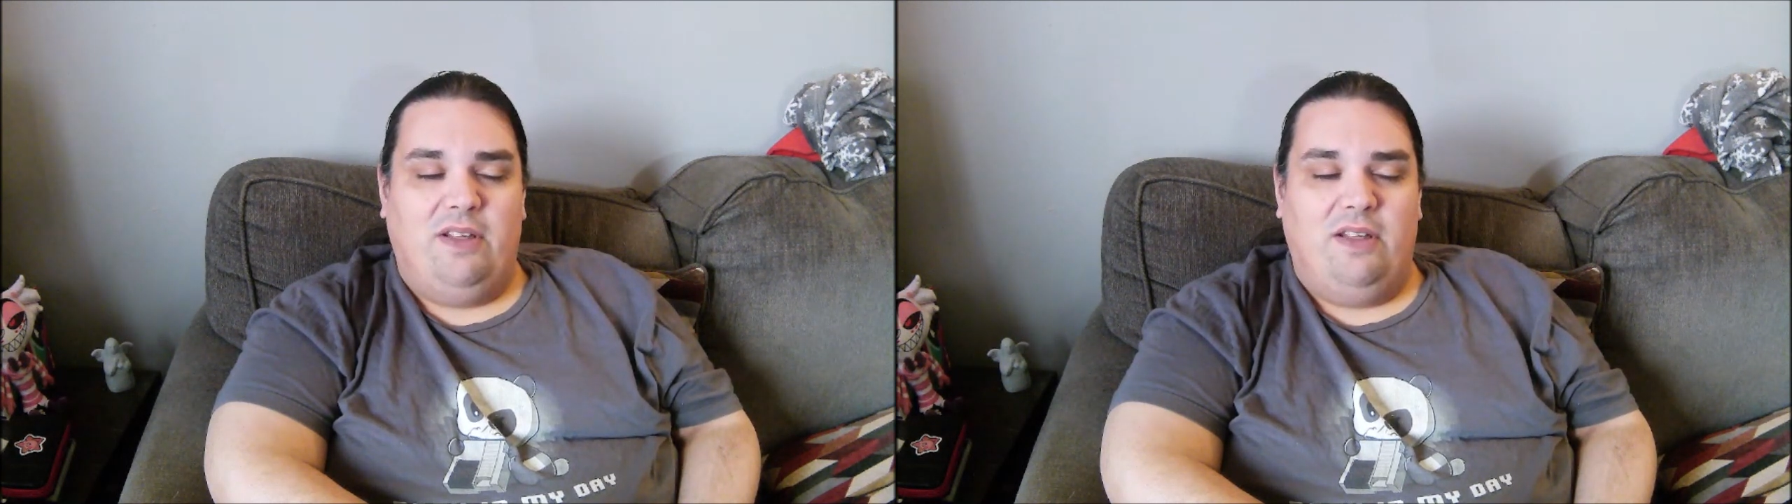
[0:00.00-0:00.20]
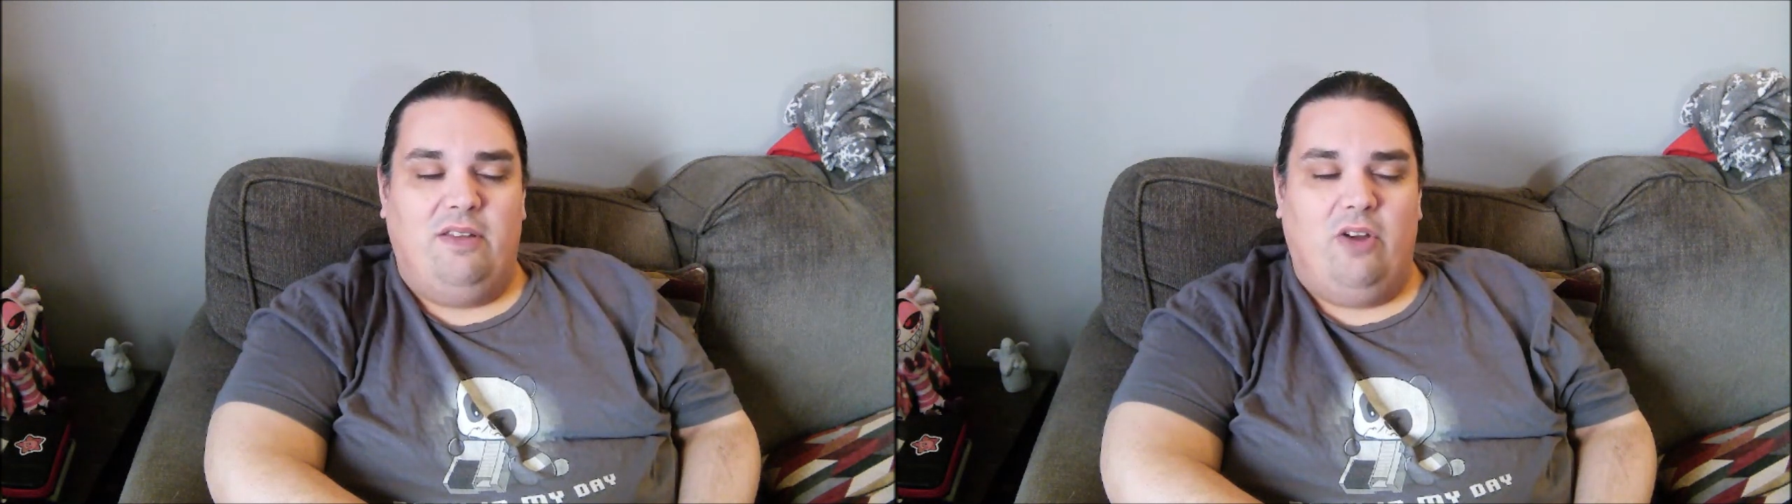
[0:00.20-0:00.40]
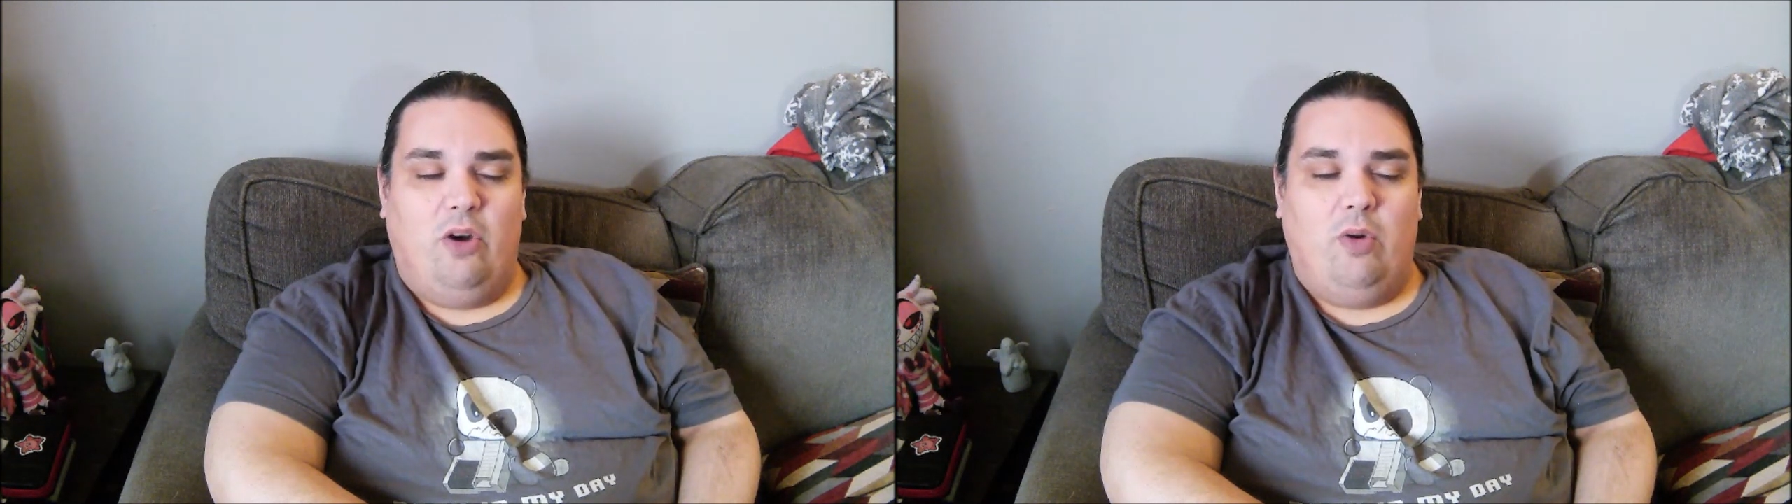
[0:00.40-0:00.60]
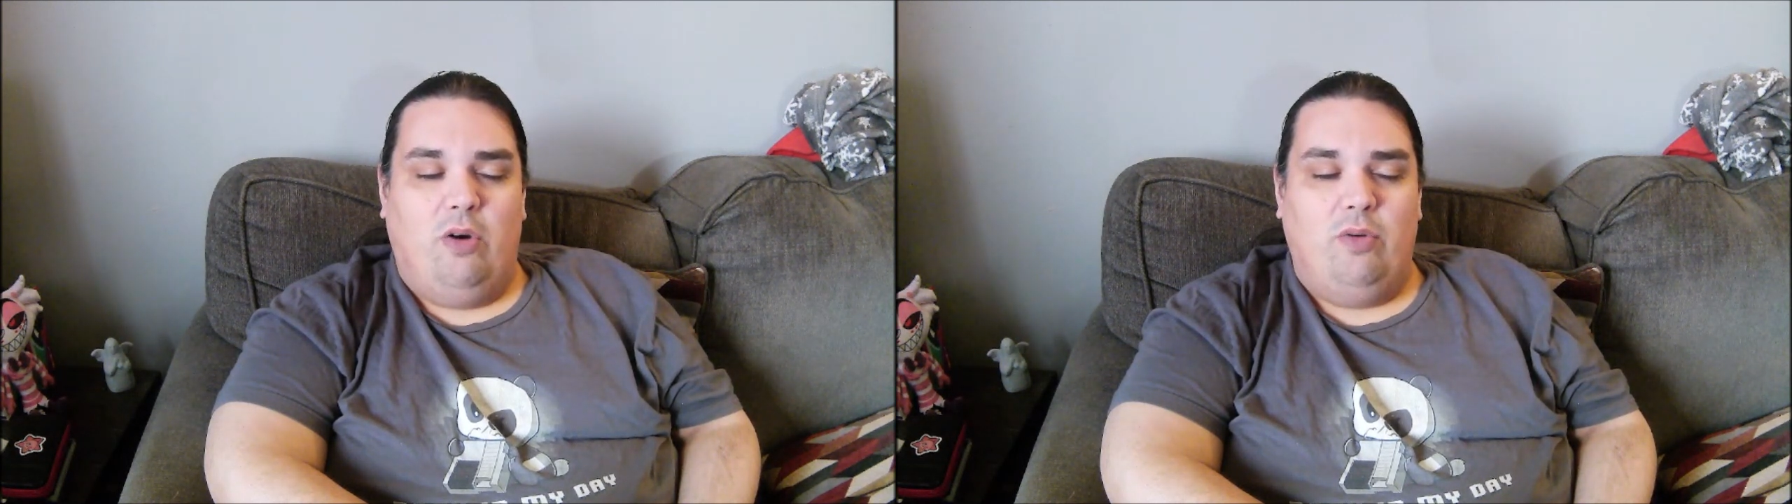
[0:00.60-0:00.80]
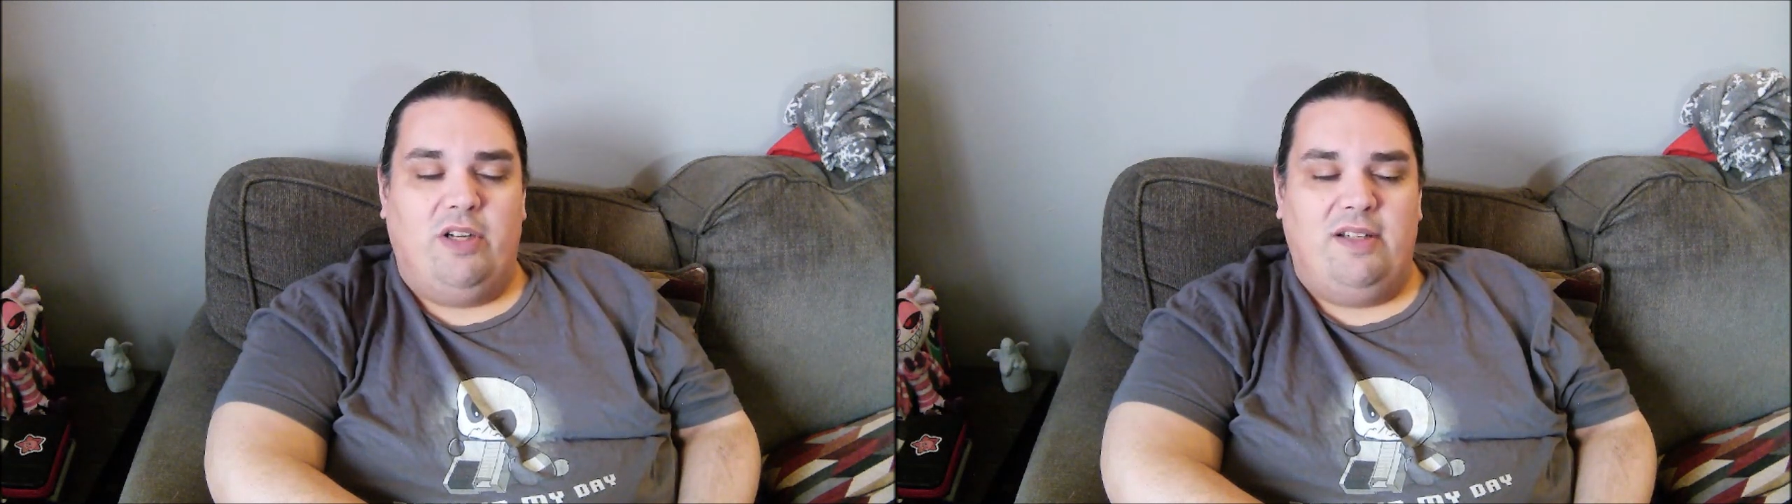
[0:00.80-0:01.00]
though
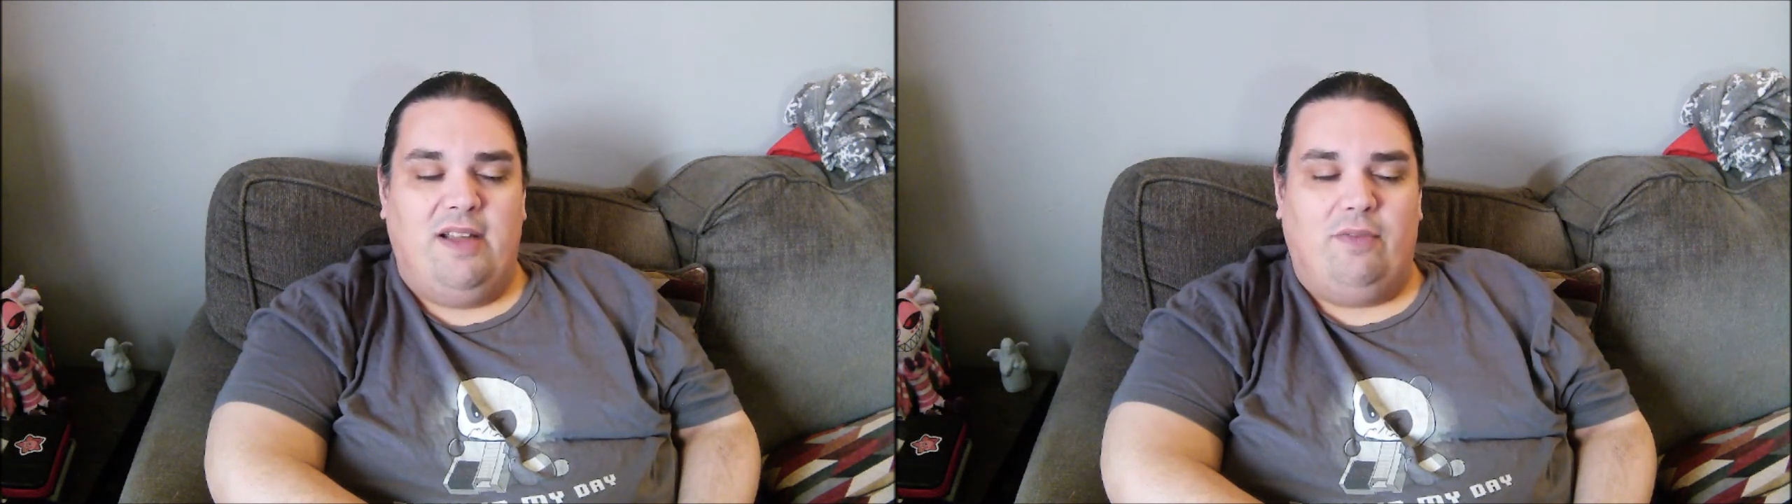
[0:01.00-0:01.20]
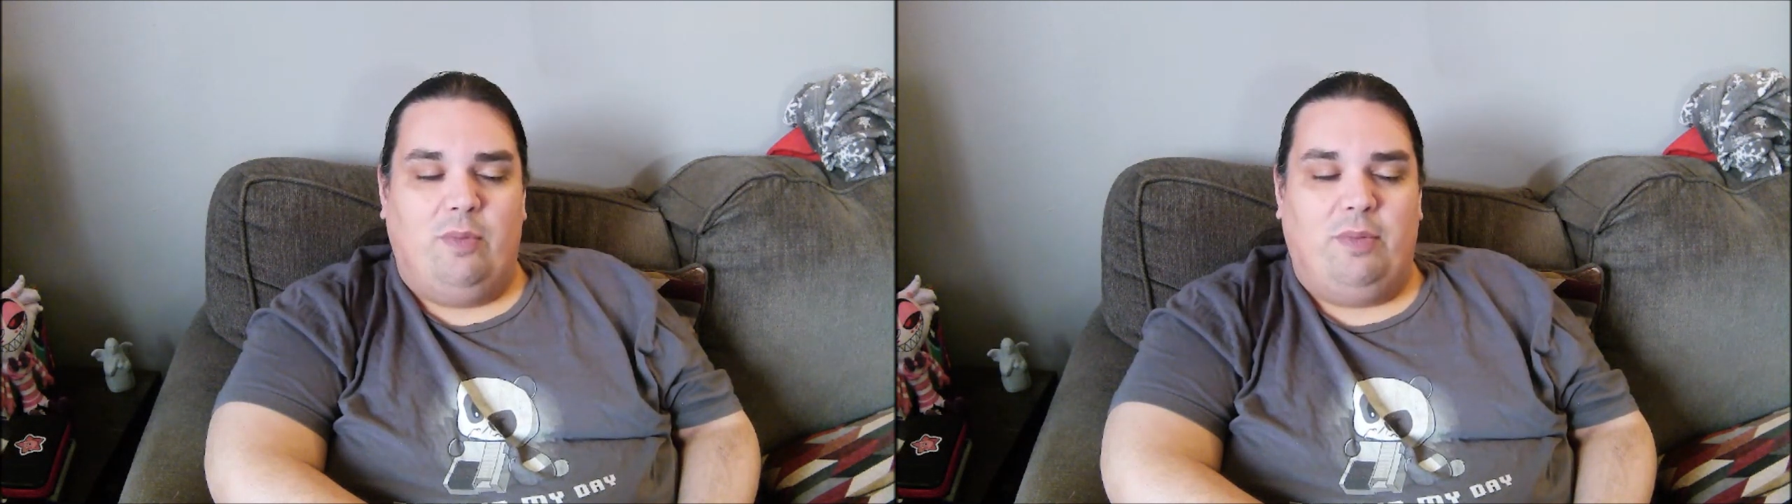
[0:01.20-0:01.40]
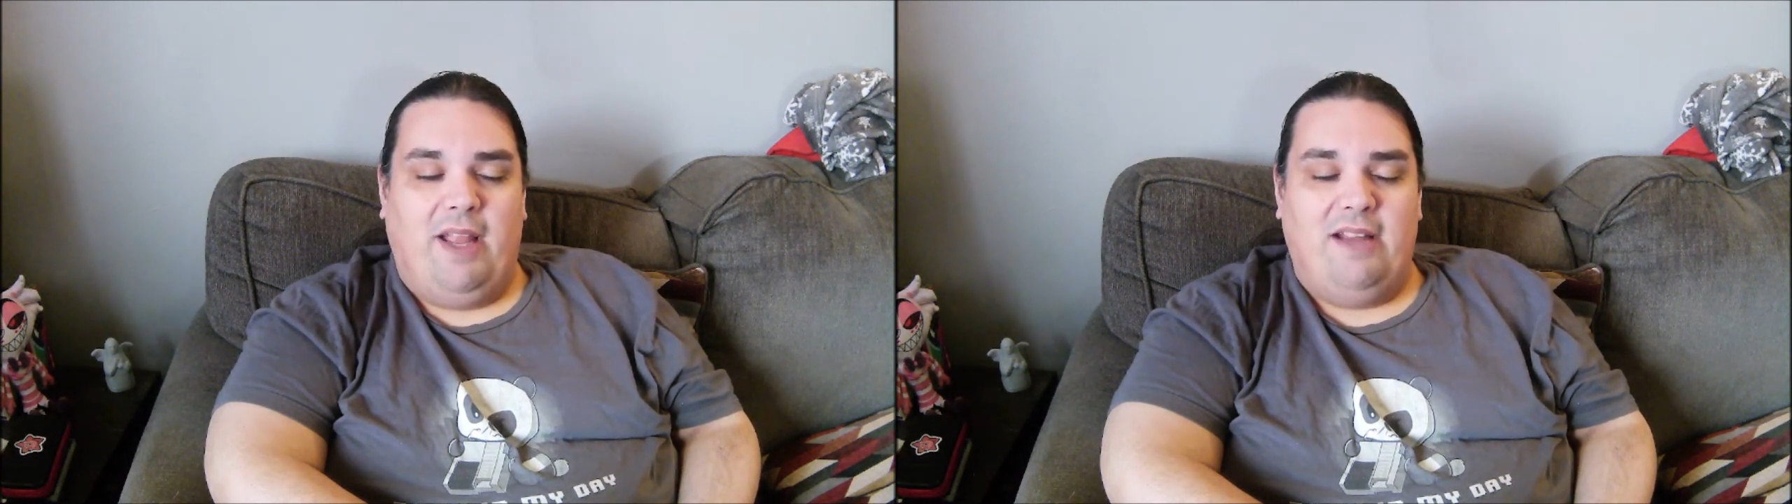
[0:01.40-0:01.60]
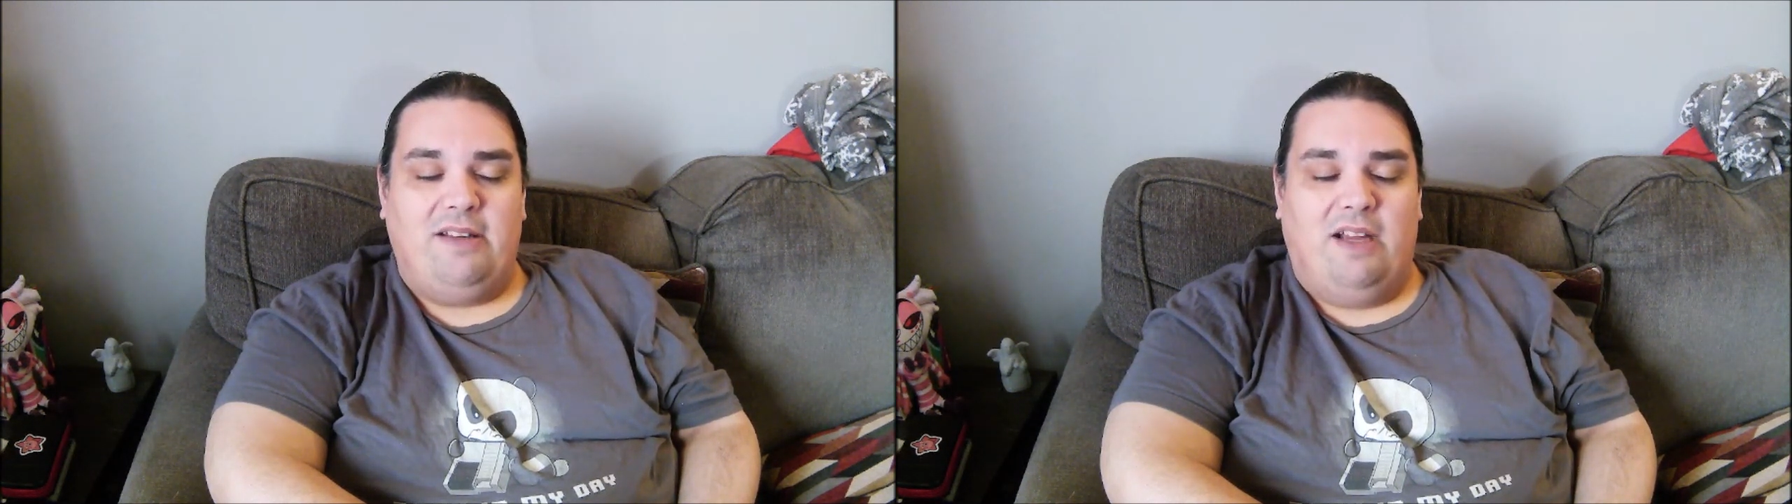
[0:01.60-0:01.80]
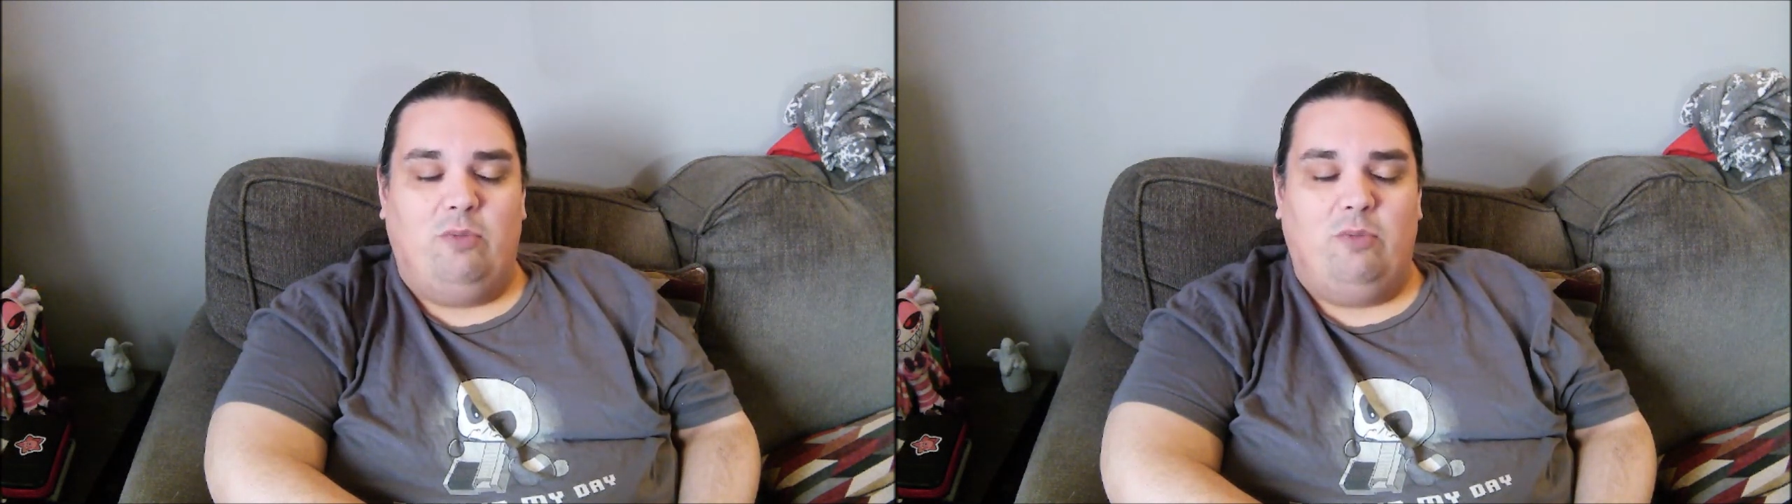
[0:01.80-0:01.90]
Oda never planned on